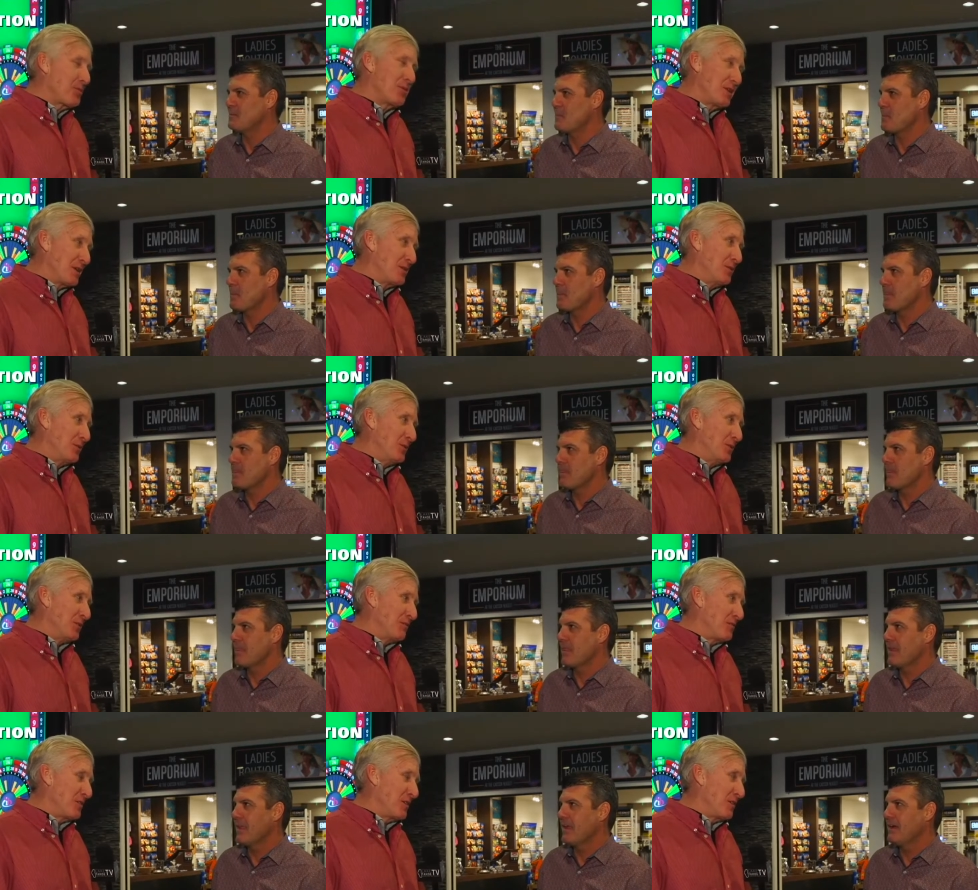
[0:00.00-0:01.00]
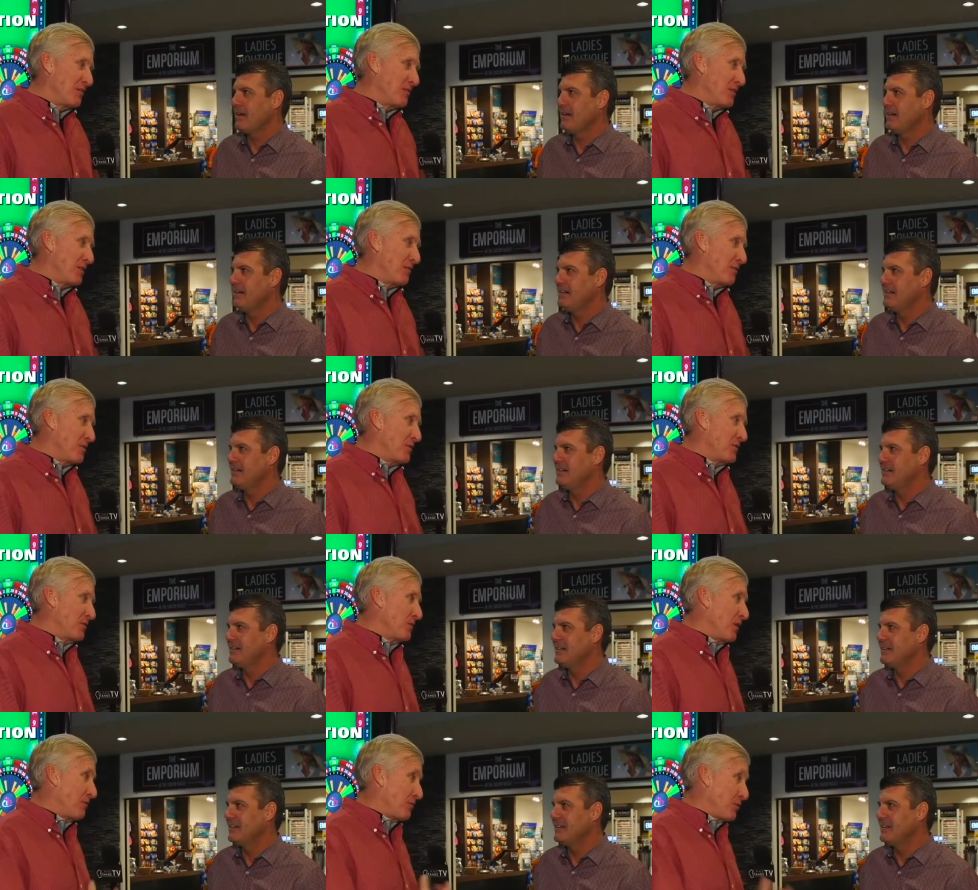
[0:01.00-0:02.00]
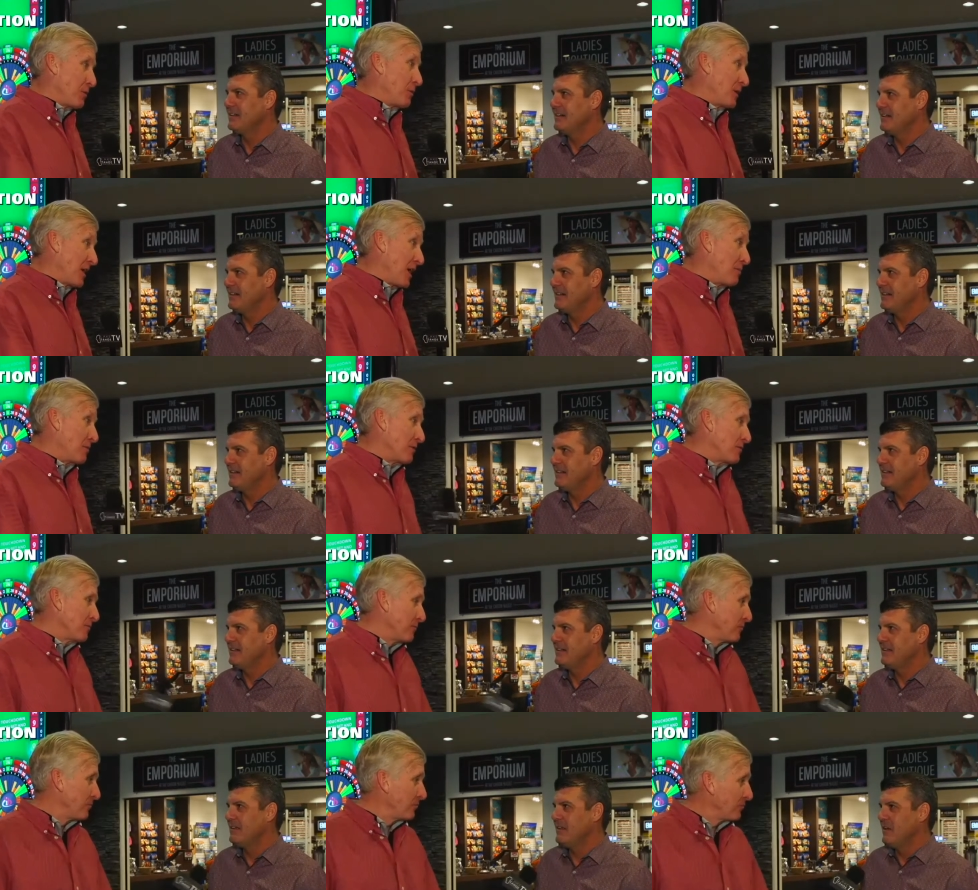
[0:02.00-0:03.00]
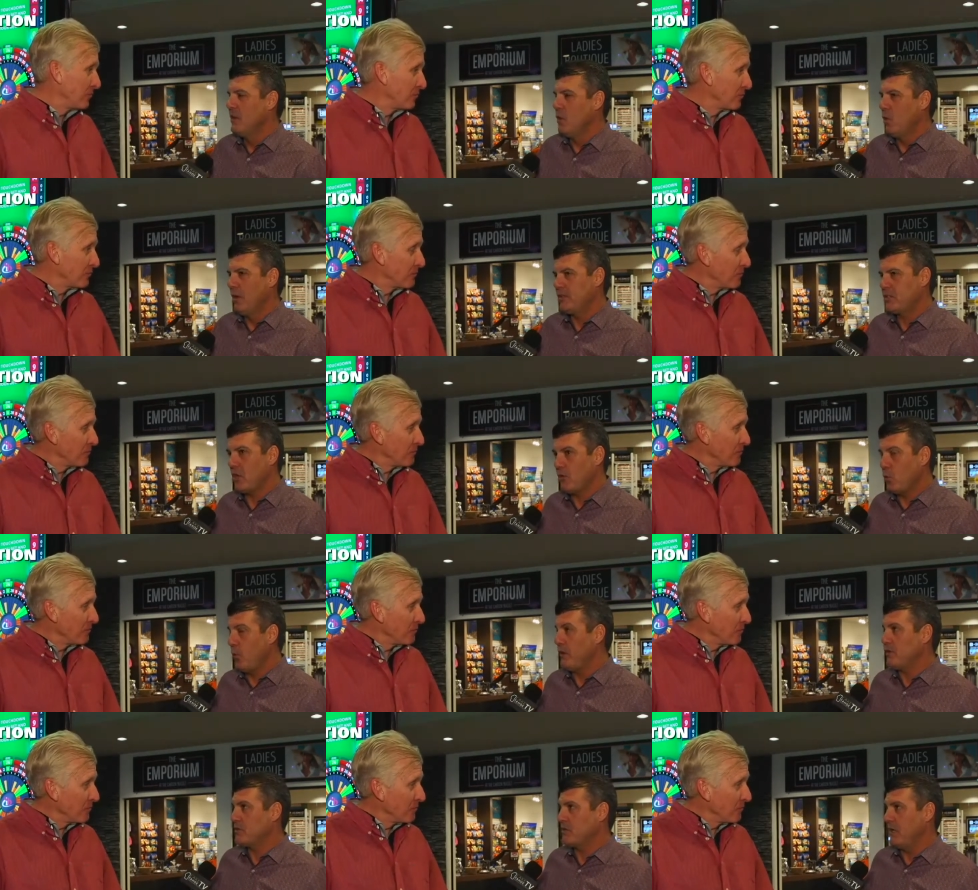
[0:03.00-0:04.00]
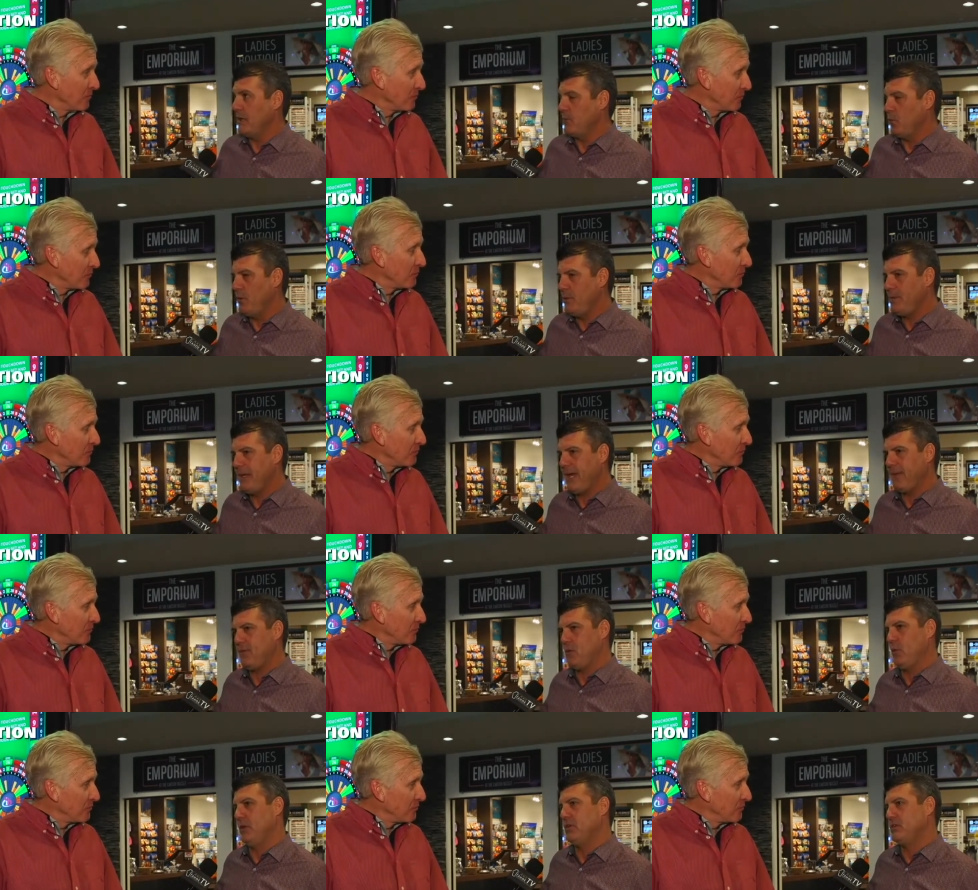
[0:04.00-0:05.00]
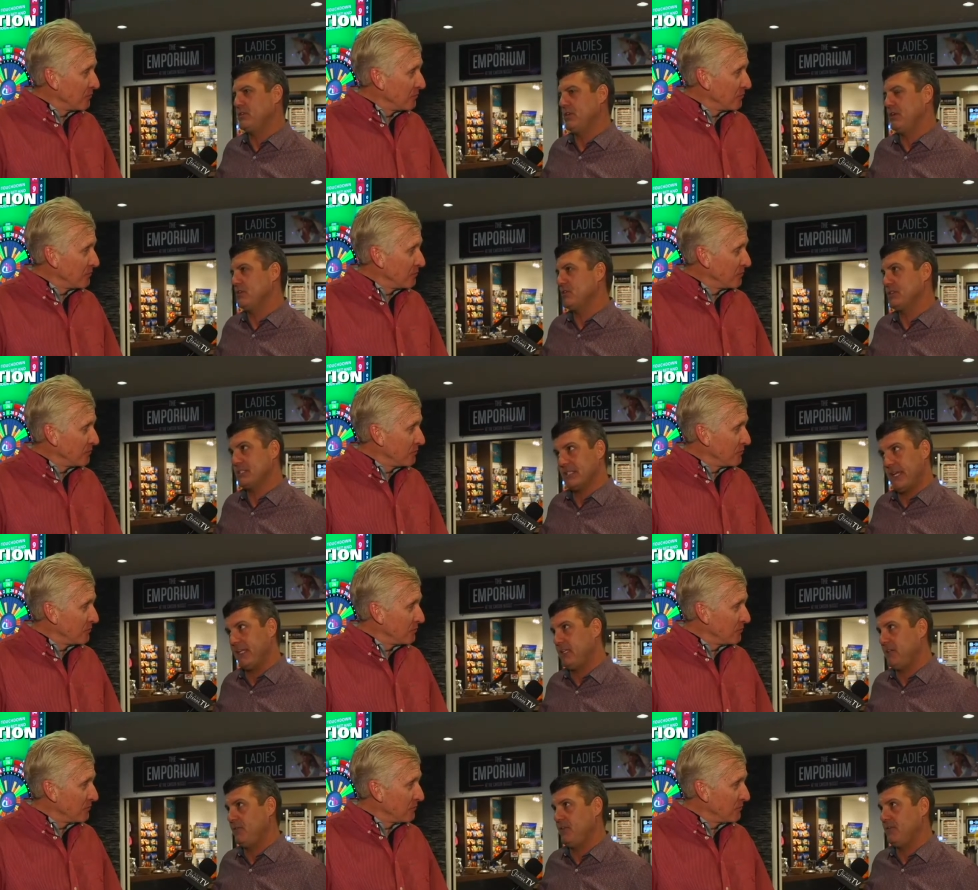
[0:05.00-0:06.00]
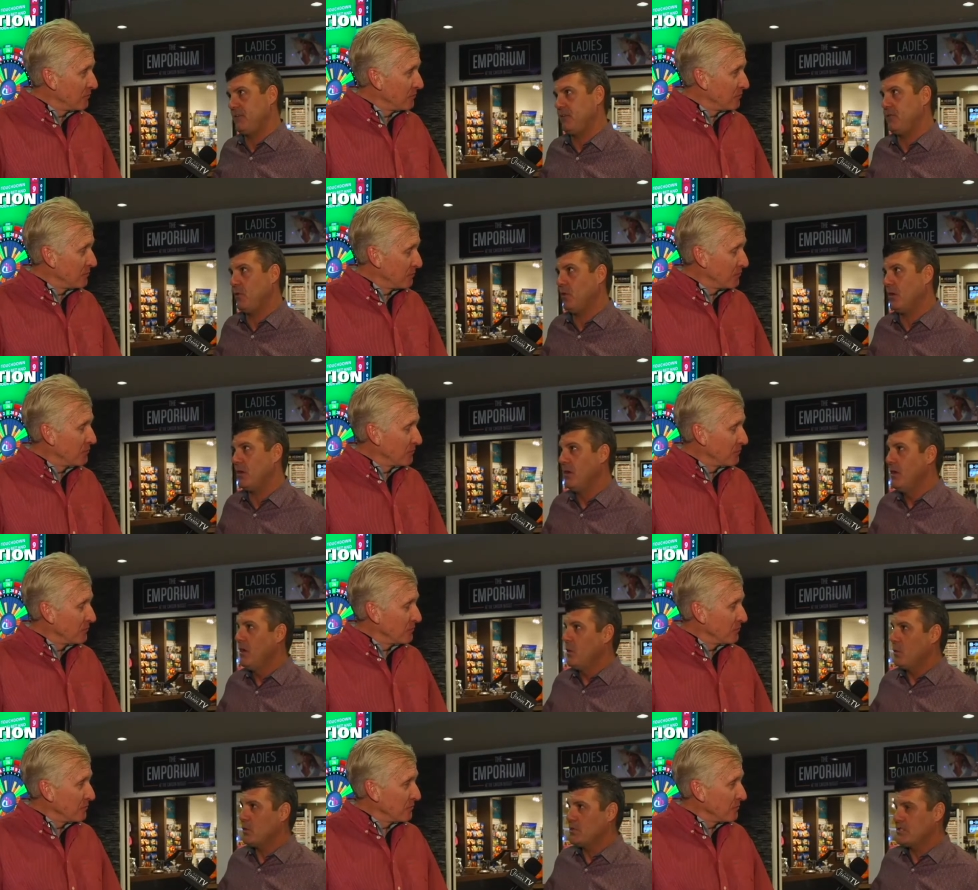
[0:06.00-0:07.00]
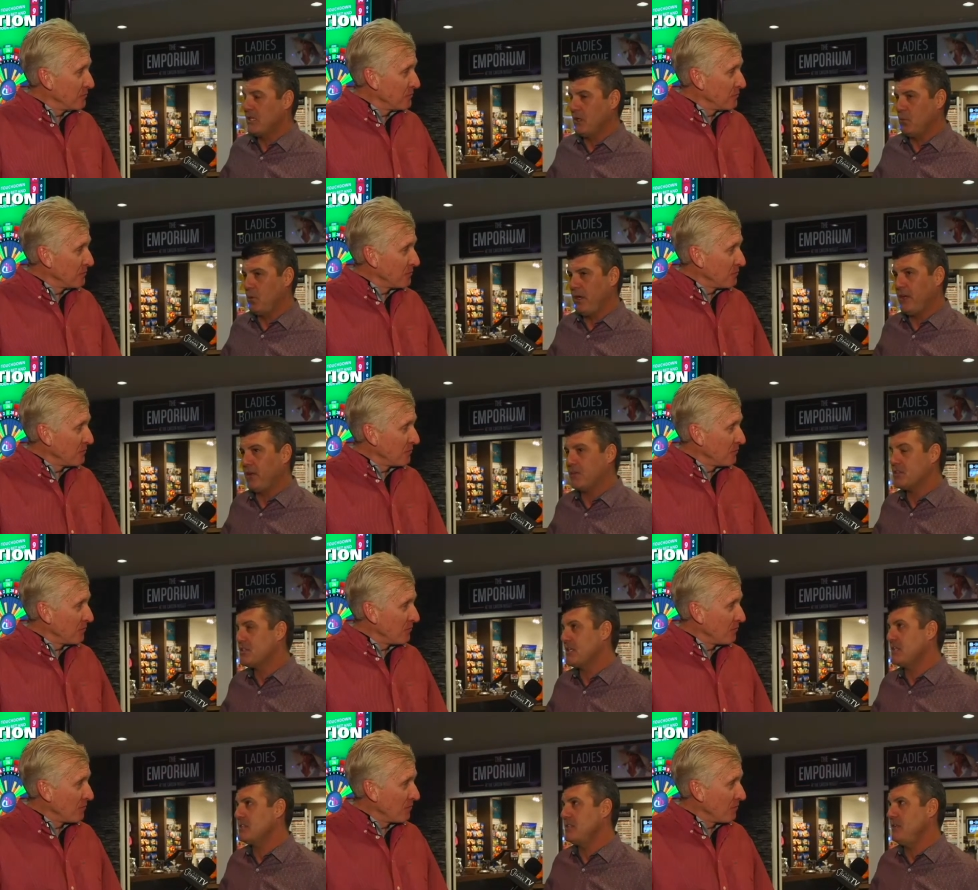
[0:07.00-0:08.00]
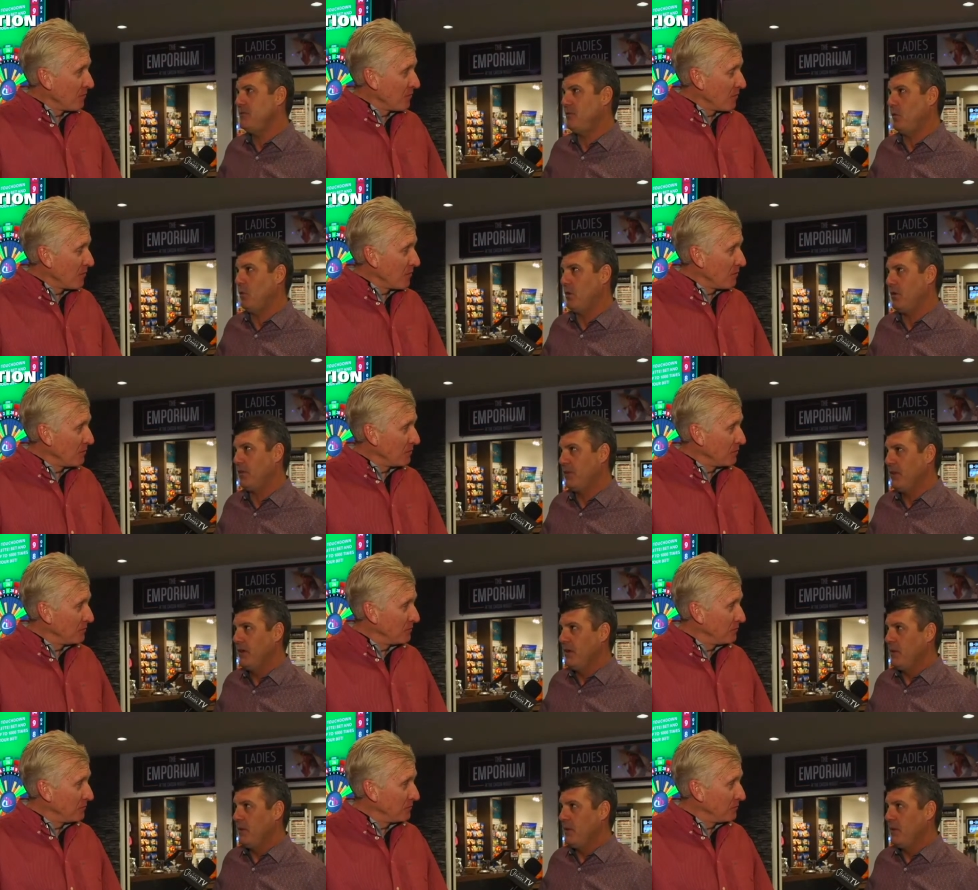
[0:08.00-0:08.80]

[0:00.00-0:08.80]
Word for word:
Speaker 1: Pretty cool if, you, if, if you're a frequent gamer. Well, it's called the Winners Club, and we've been having winners here since 1954. We're celebrating our 64th